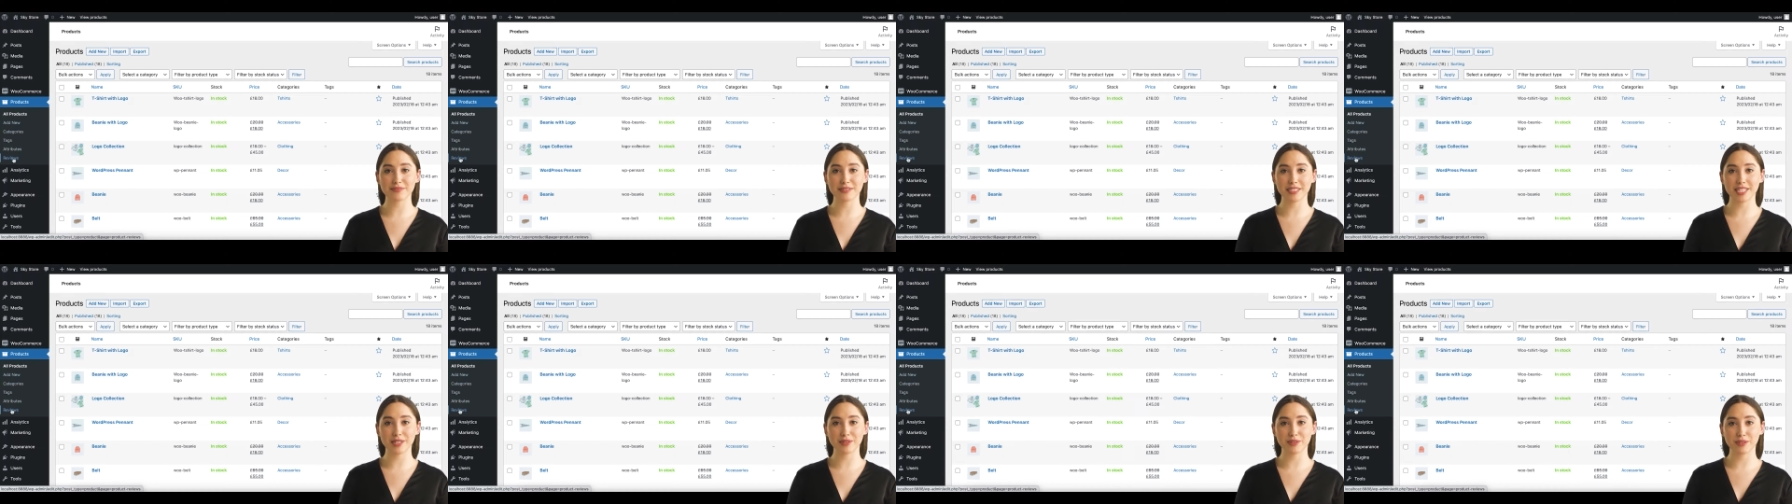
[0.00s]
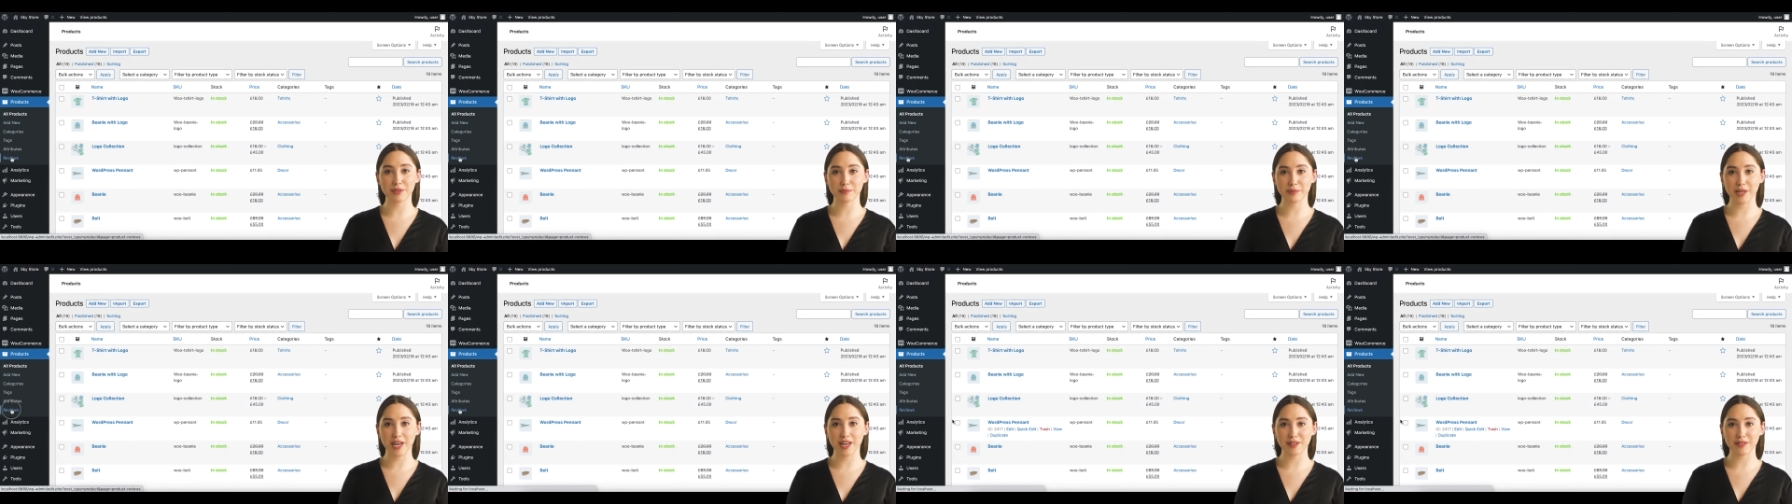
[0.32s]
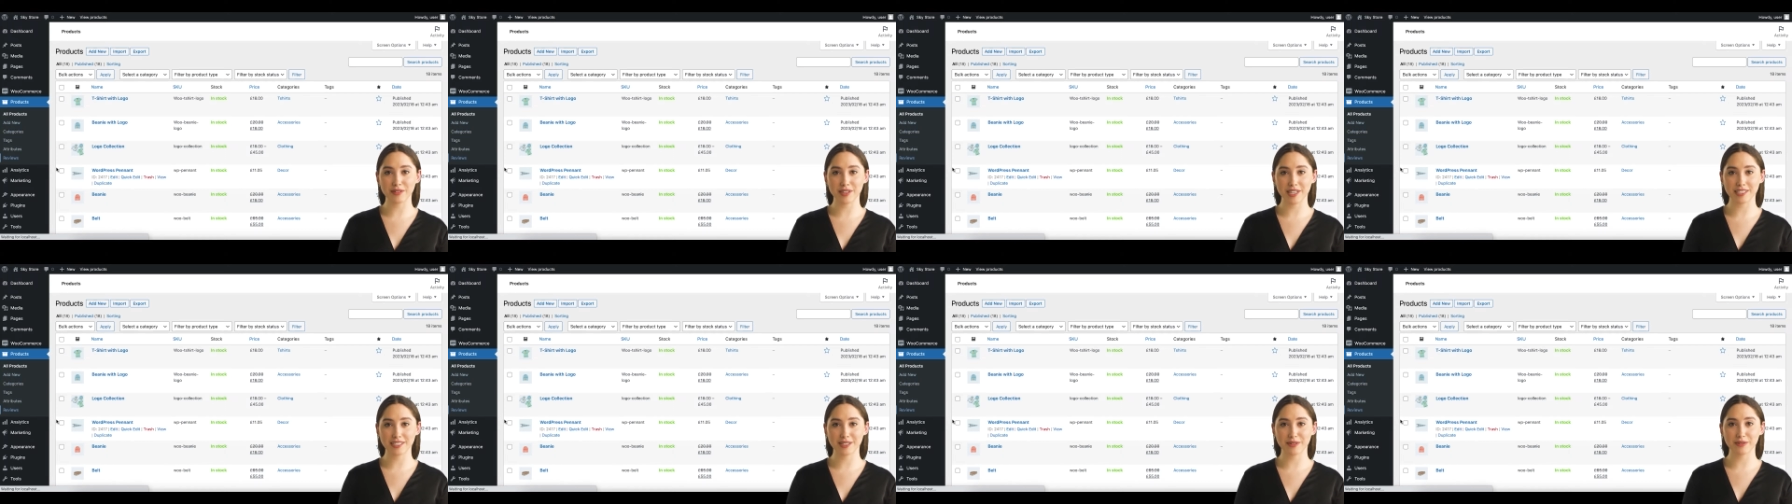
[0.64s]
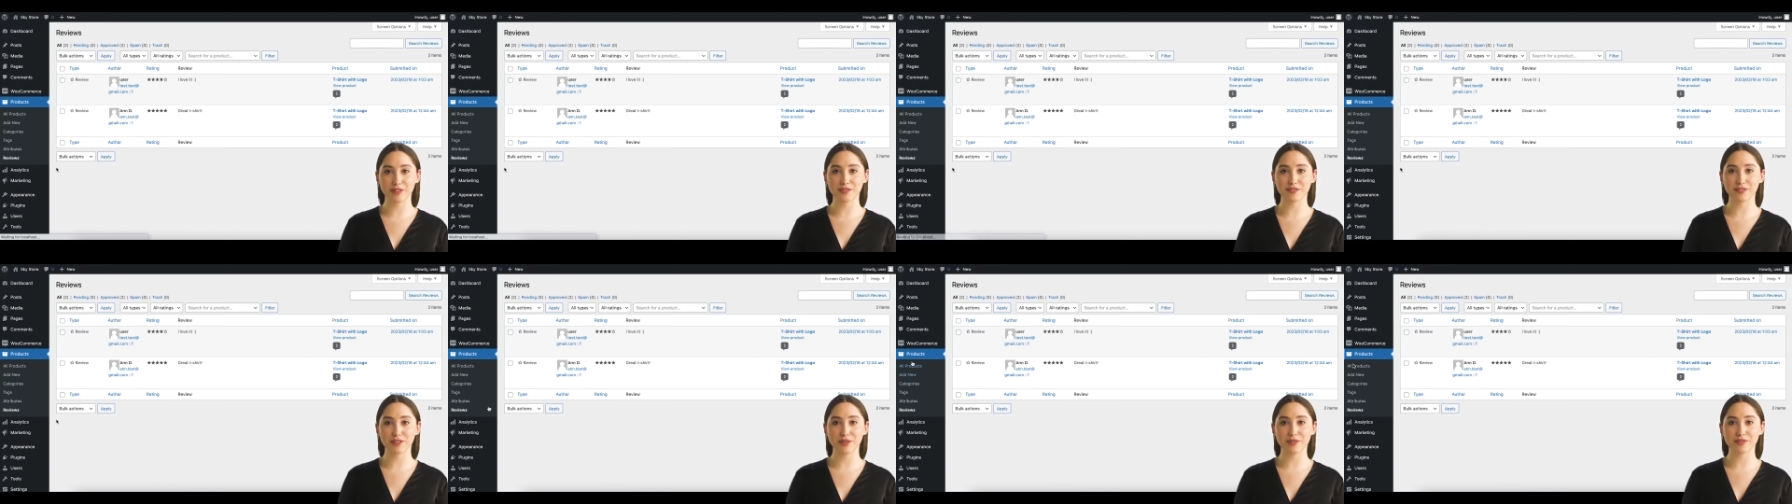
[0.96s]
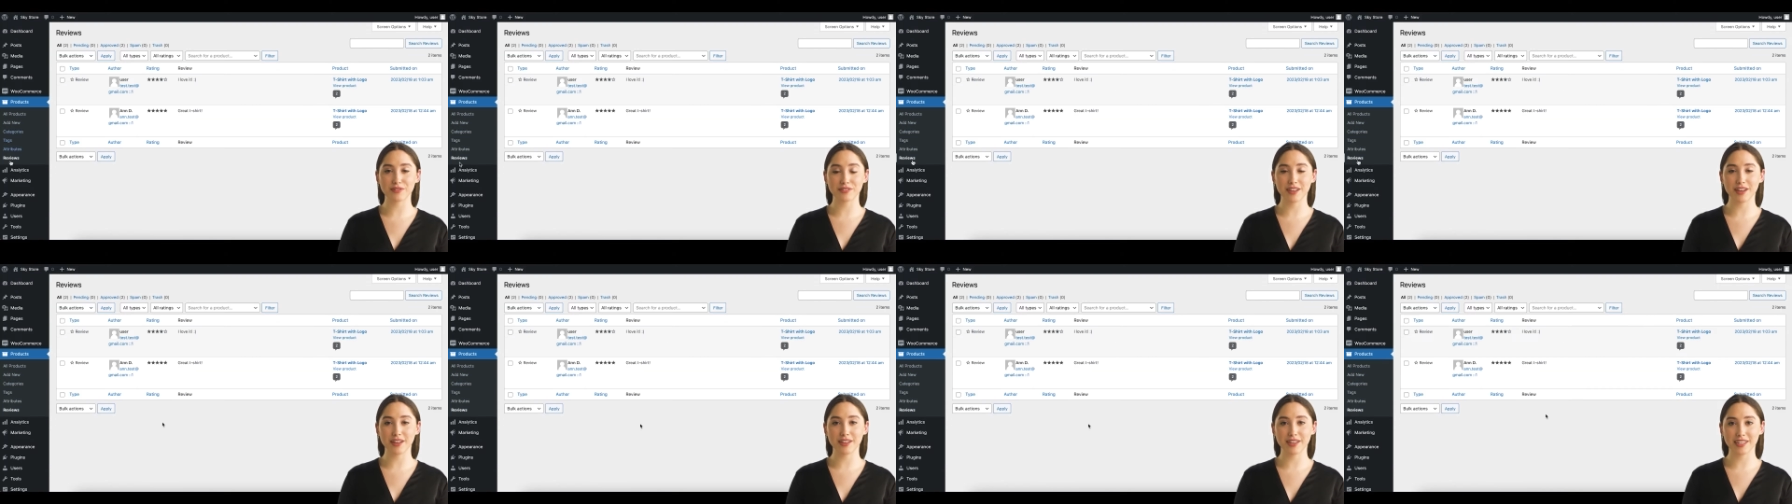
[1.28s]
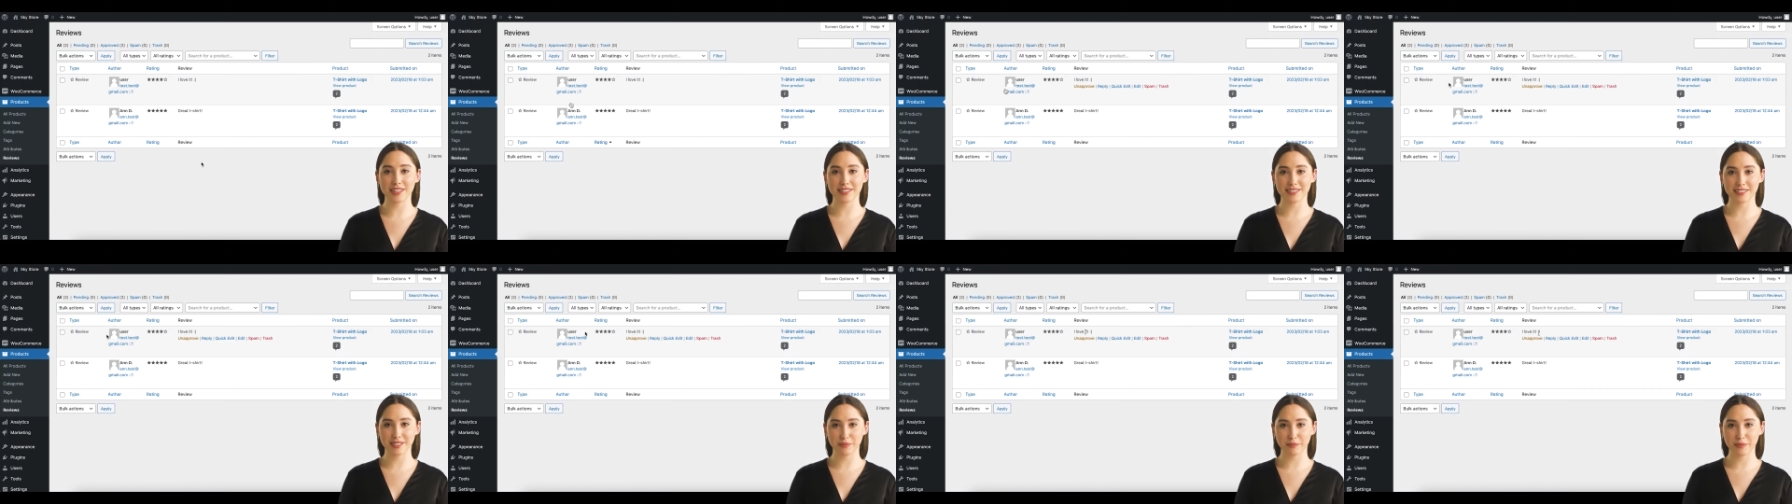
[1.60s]
You can moderate the reviews there
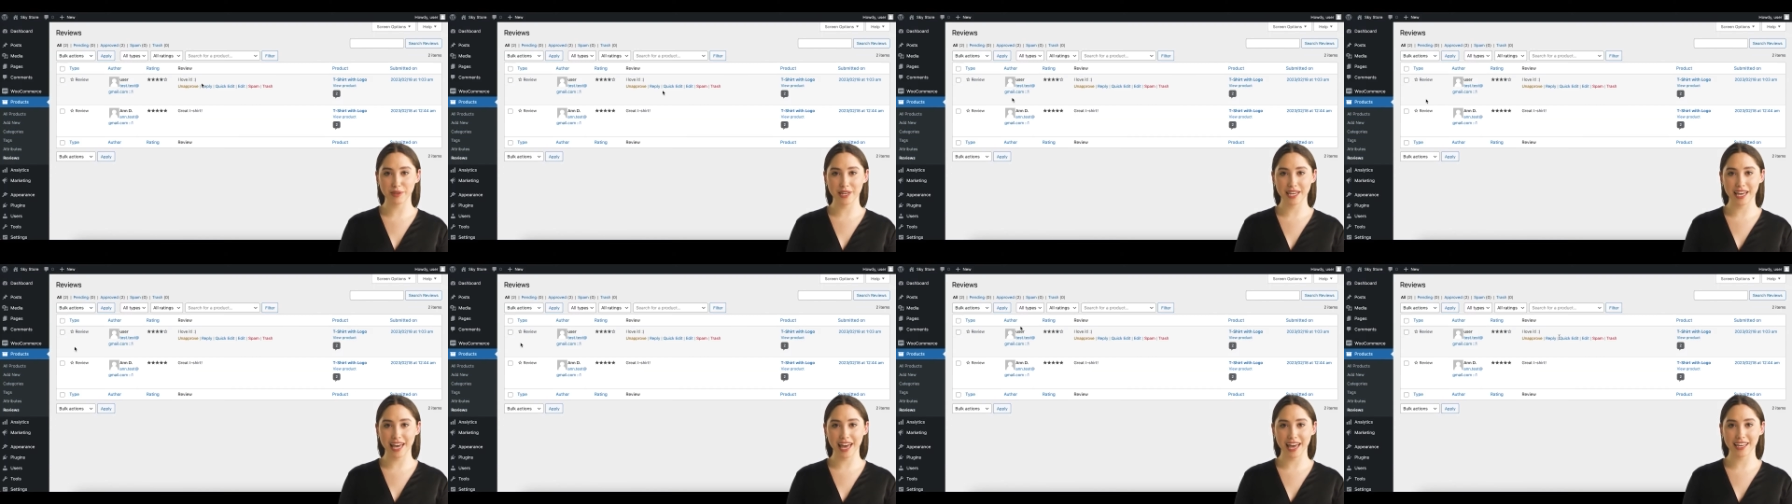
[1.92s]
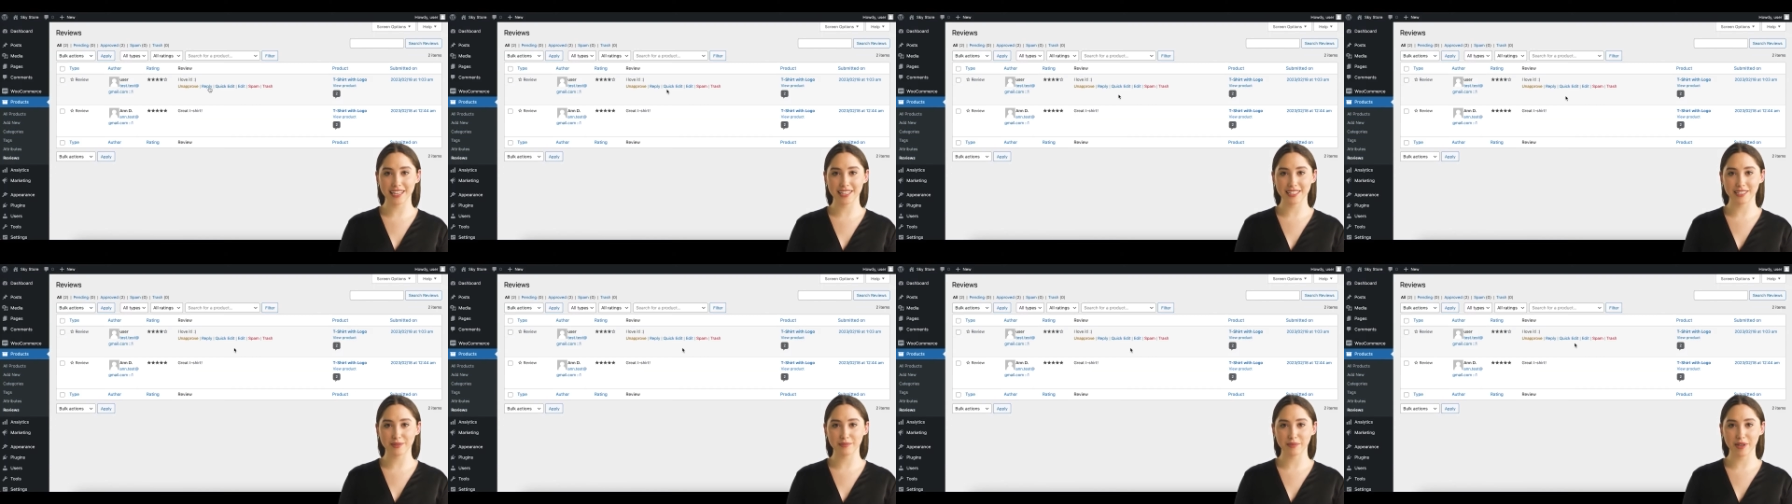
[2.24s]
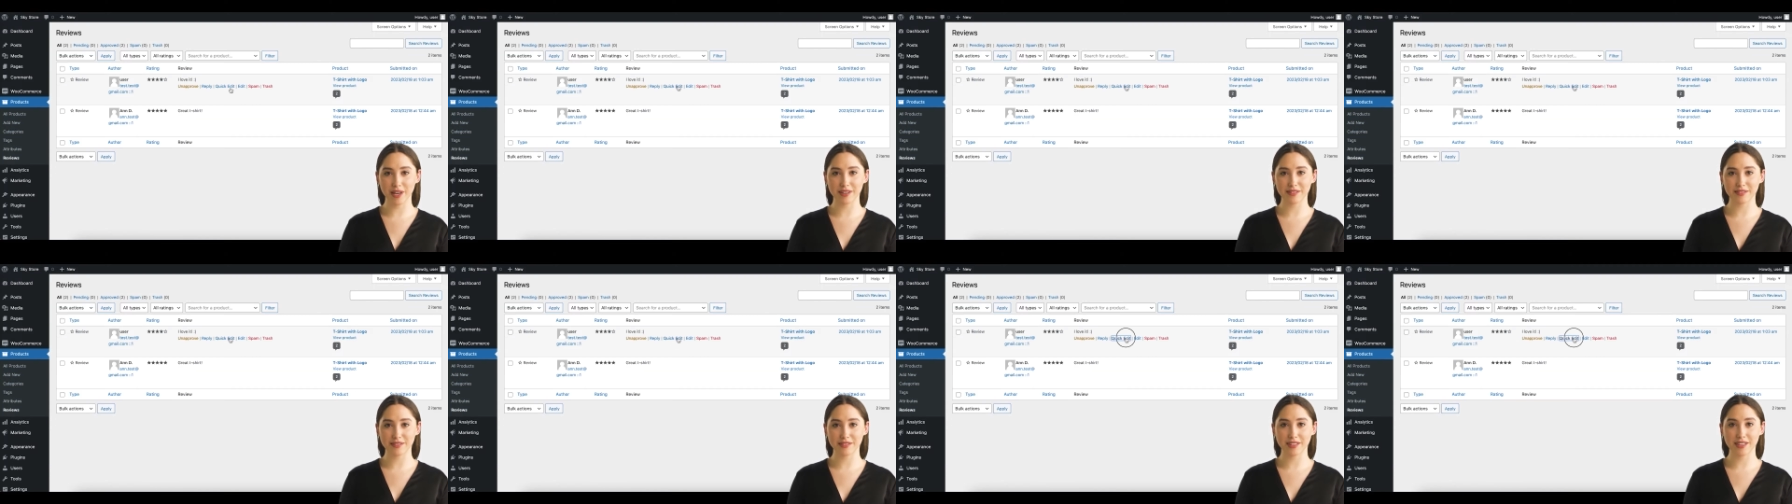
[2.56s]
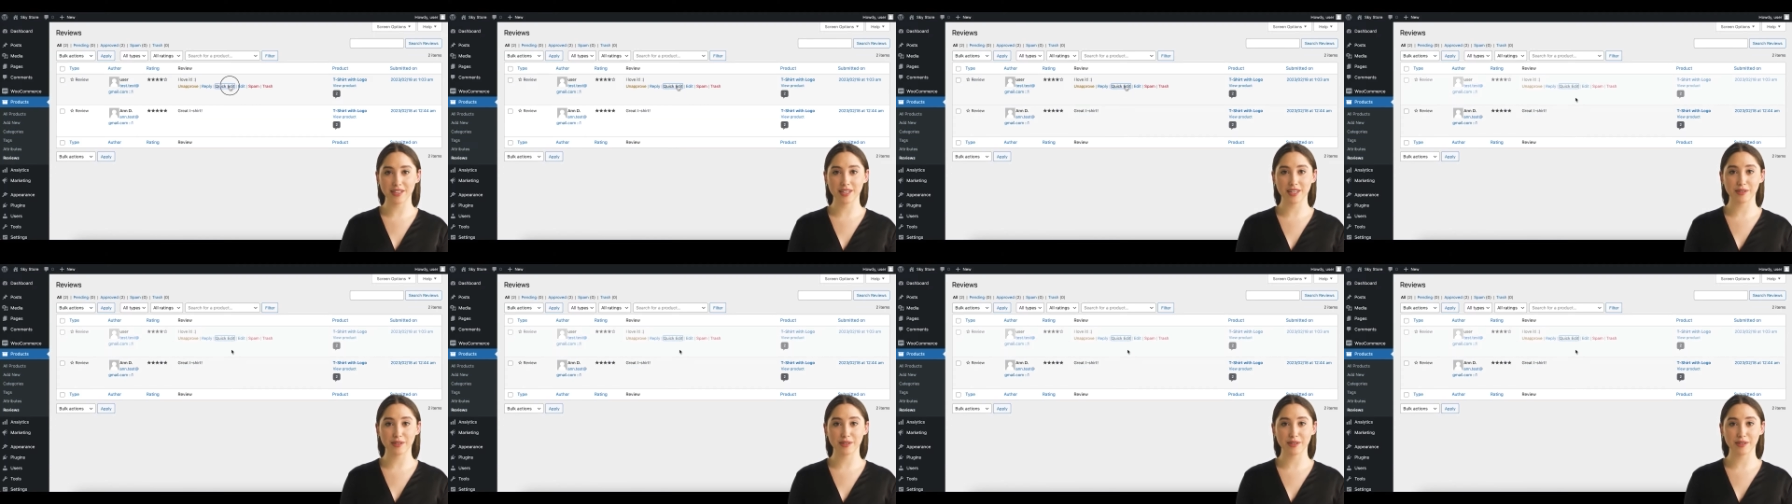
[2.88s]
and delete any spam,